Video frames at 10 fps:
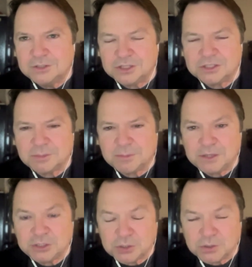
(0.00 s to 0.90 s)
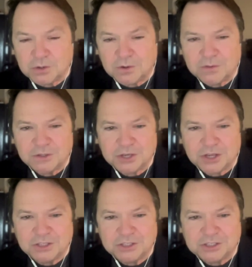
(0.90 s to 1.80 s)
Just to be sure, the
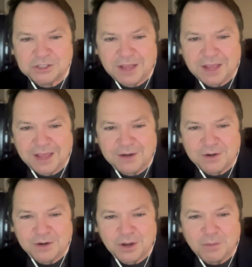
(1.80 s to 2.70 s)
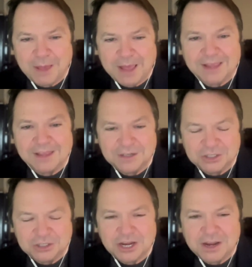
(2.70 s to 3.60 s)
judge had her go back
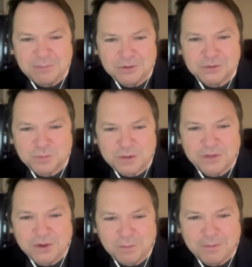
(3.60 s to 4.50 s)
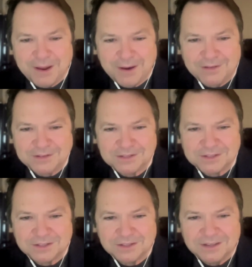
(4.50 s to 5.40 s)
into chambers with her
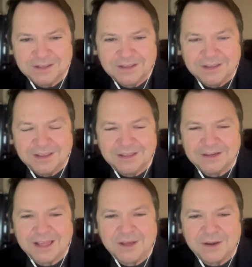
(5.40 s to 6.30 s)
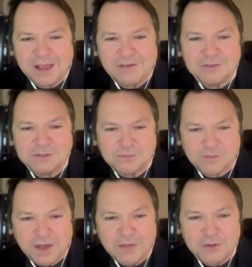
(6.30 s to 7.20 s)
parents. He allowed Alvin's
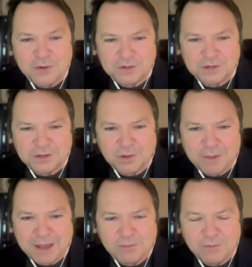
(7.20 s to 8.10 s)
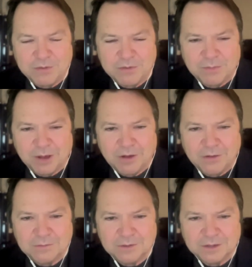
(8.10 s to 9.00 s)
father to go back with them
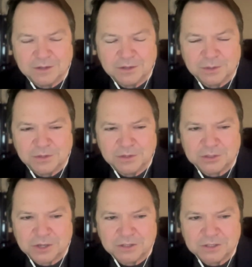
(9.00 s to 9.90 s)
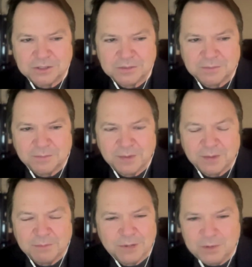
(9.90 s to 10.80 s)
all, including the judge,
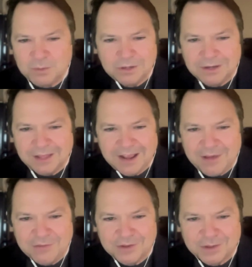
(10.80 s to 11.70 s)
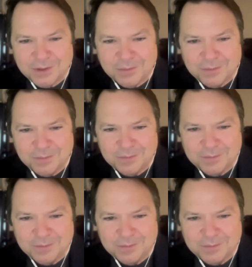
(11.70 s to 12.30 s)
but he wouldn't let Alvin go.